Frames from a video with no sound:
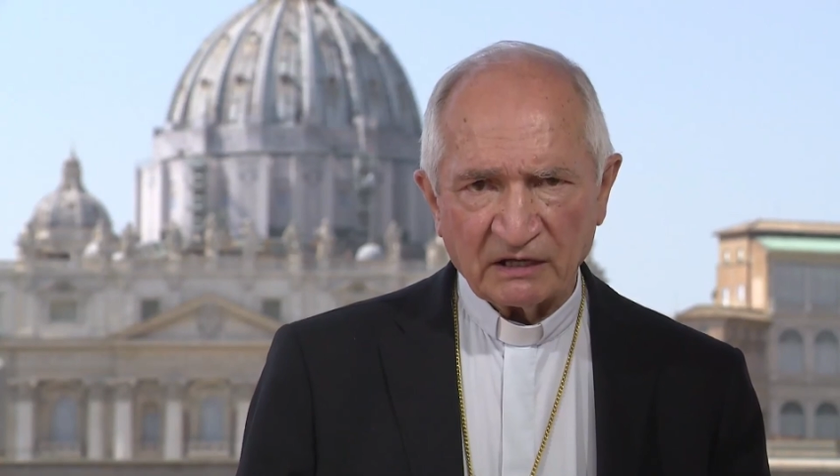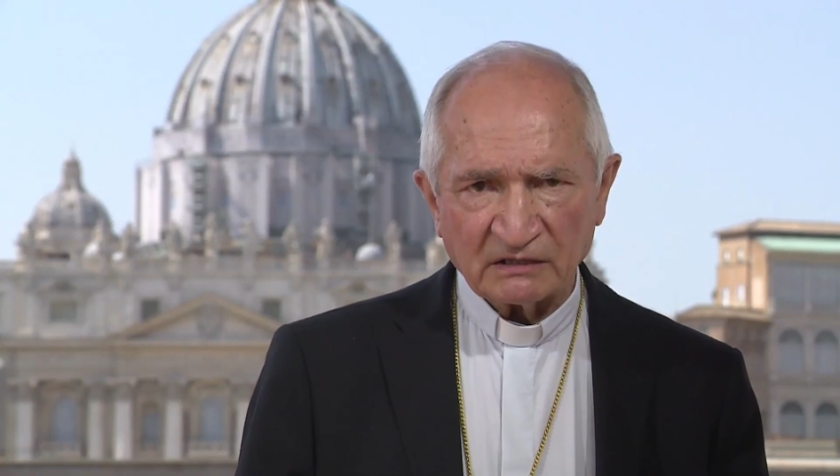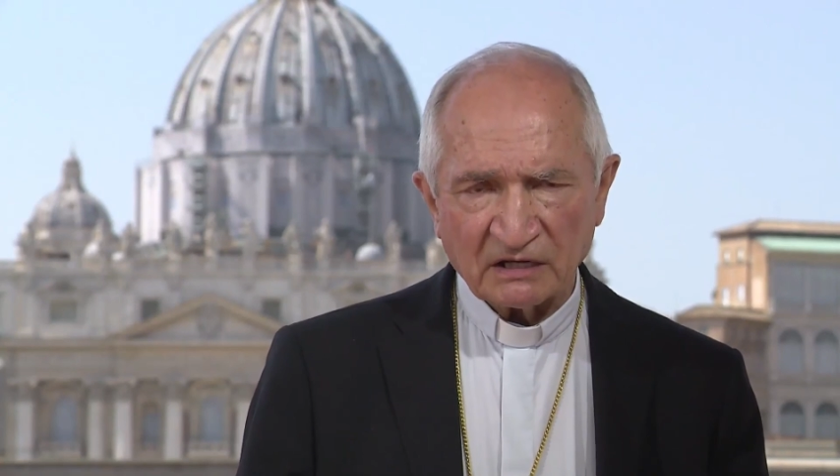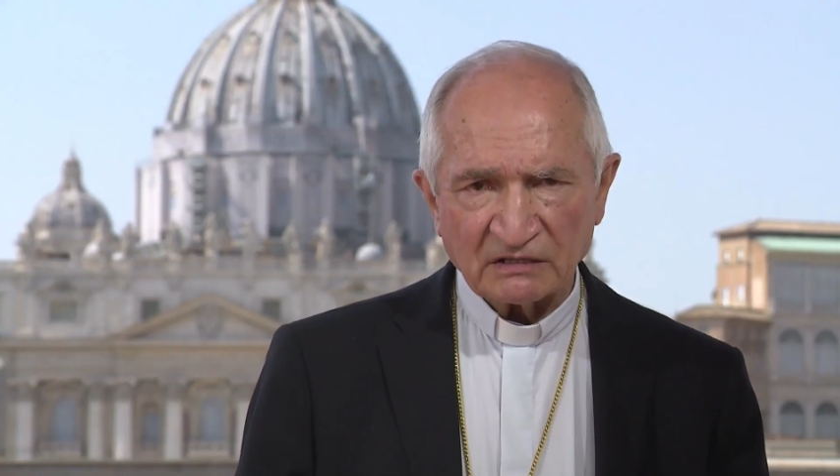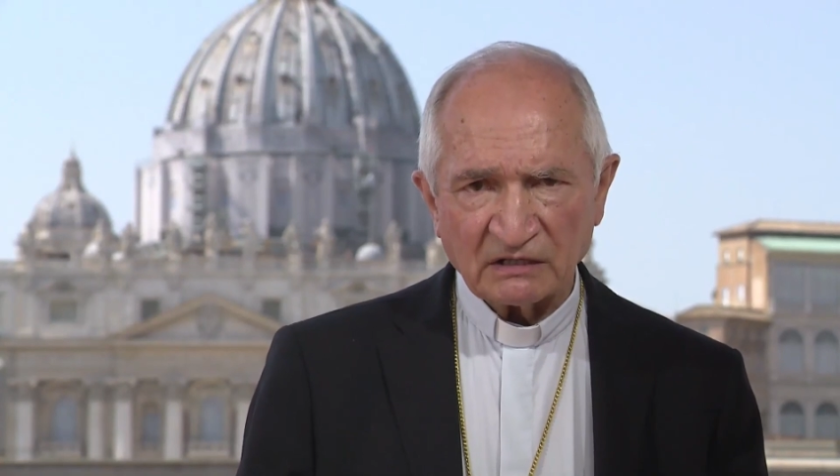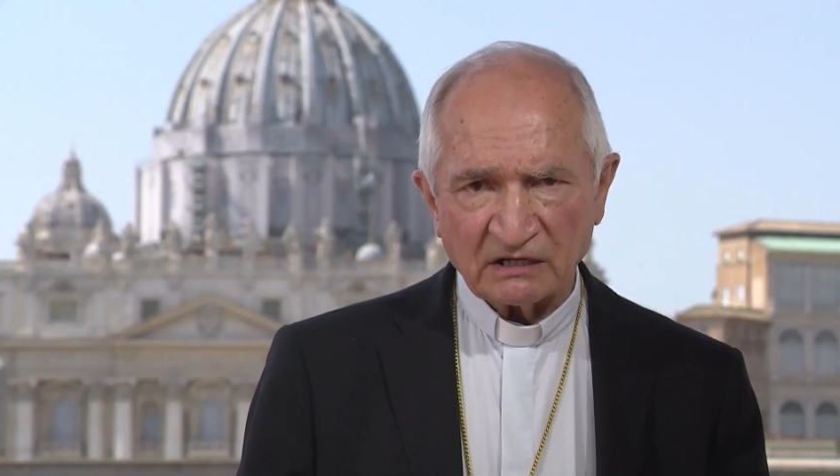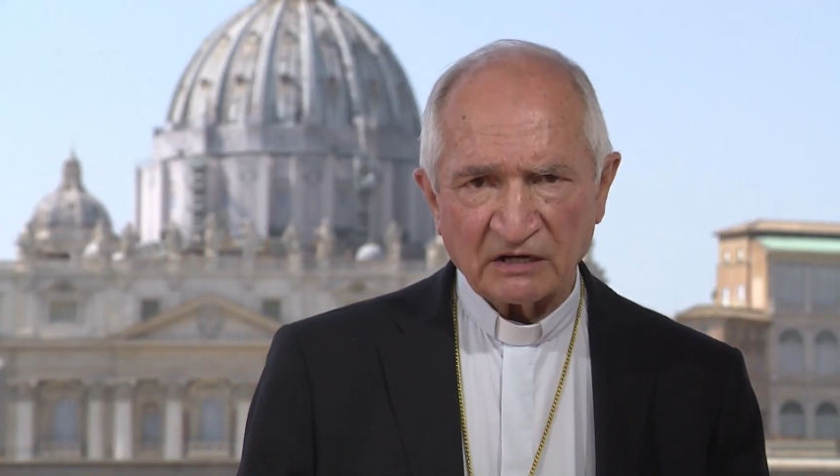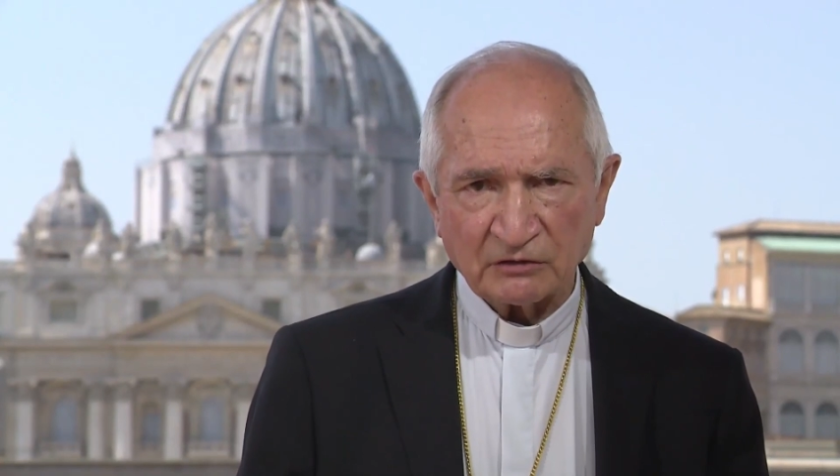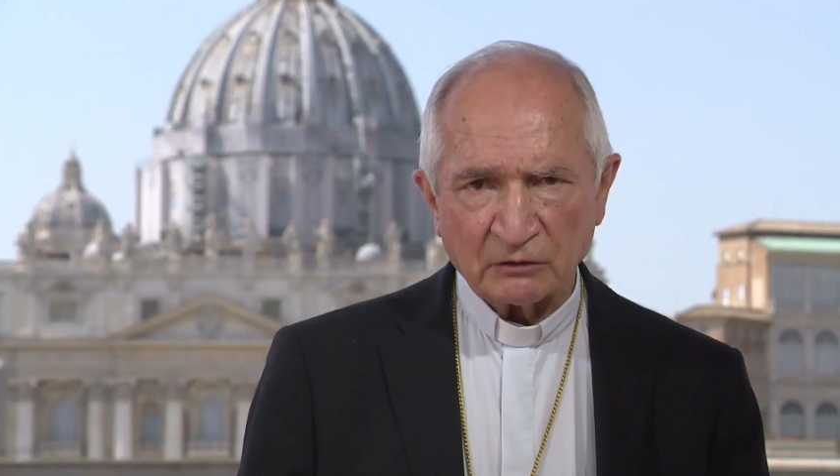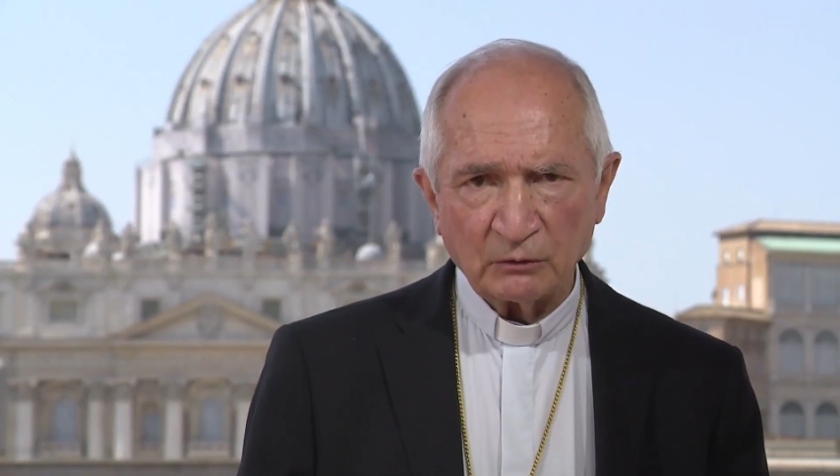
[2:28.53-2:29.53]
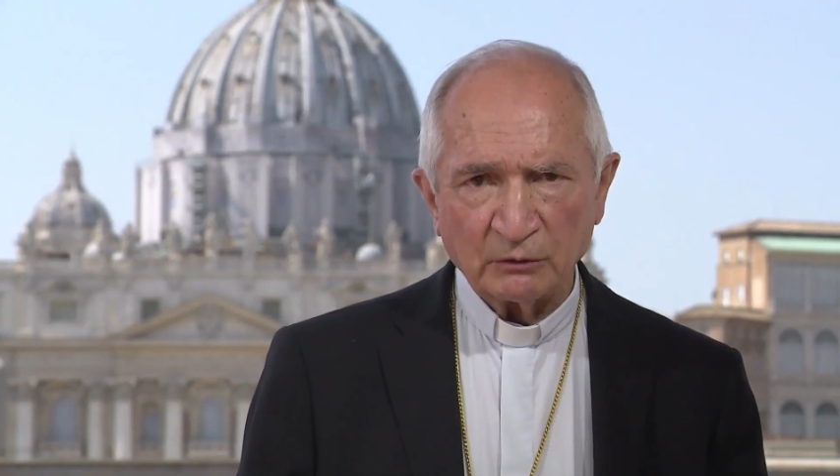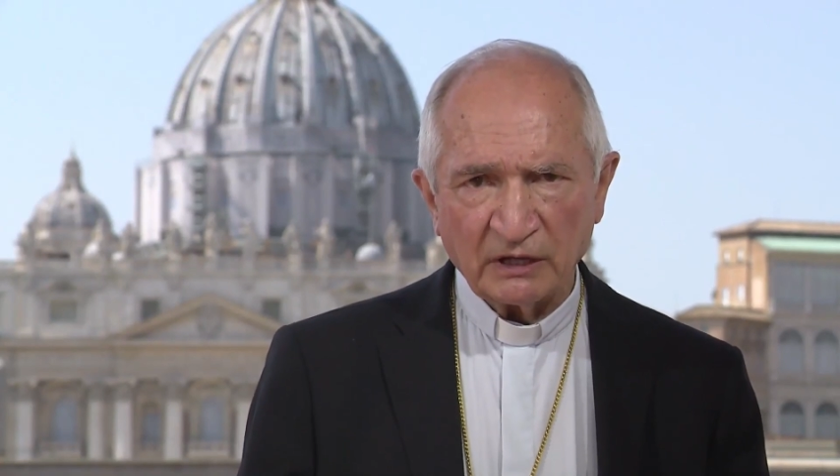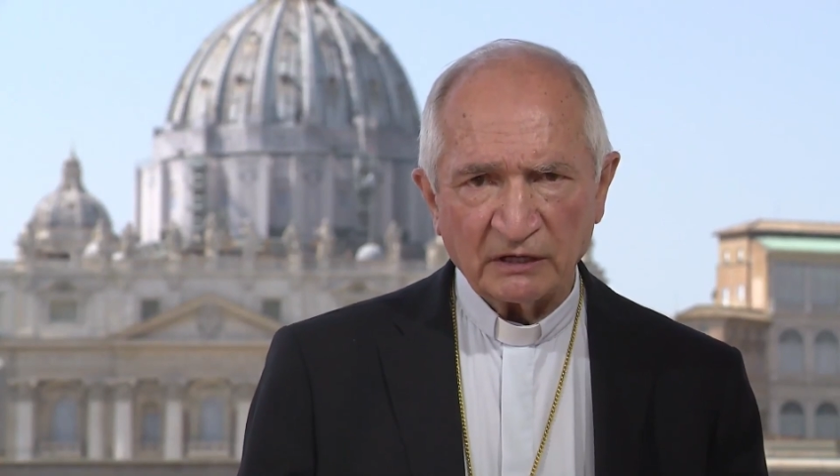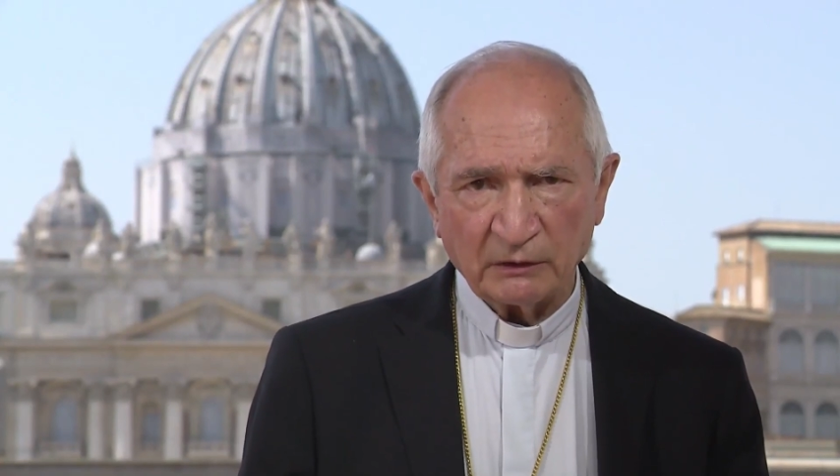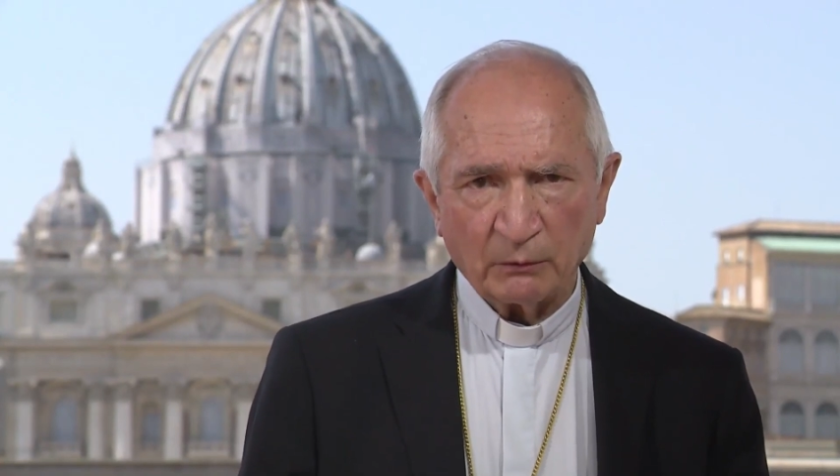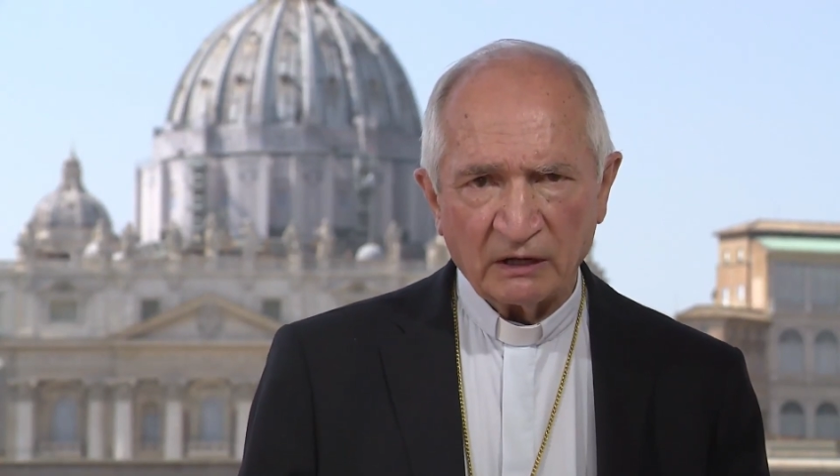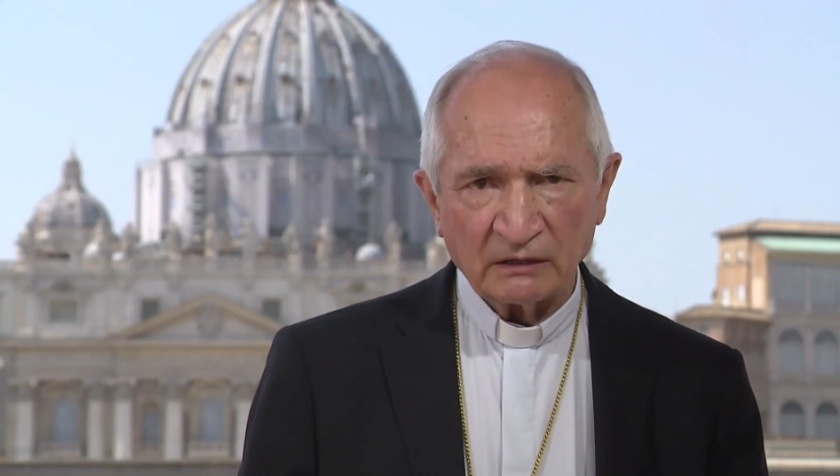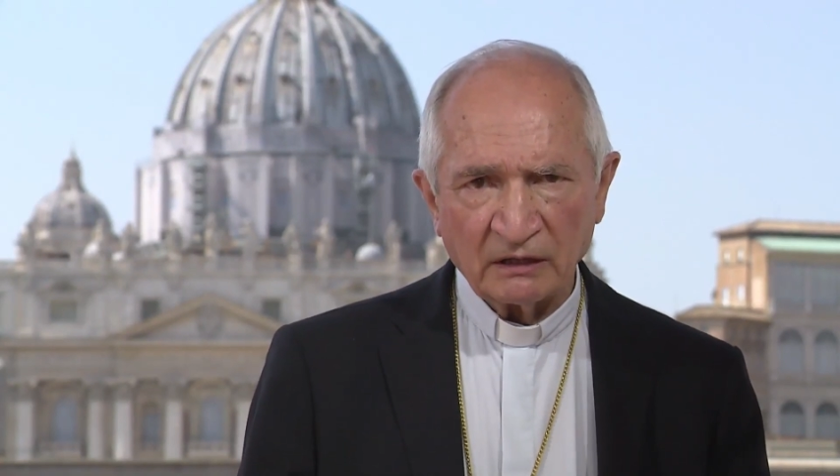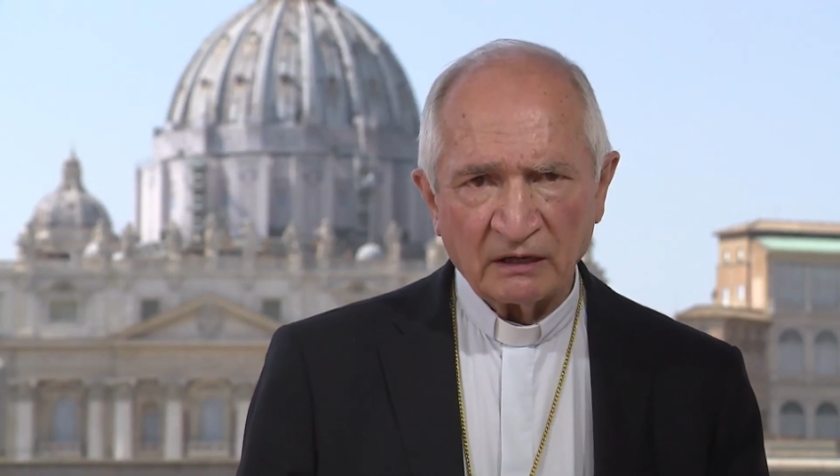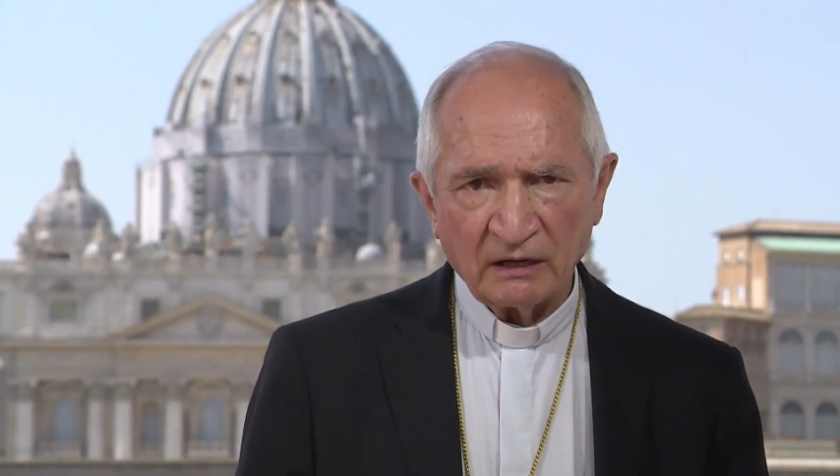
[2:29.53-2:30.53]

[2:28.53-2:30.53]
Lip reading: It does not exclude anyone,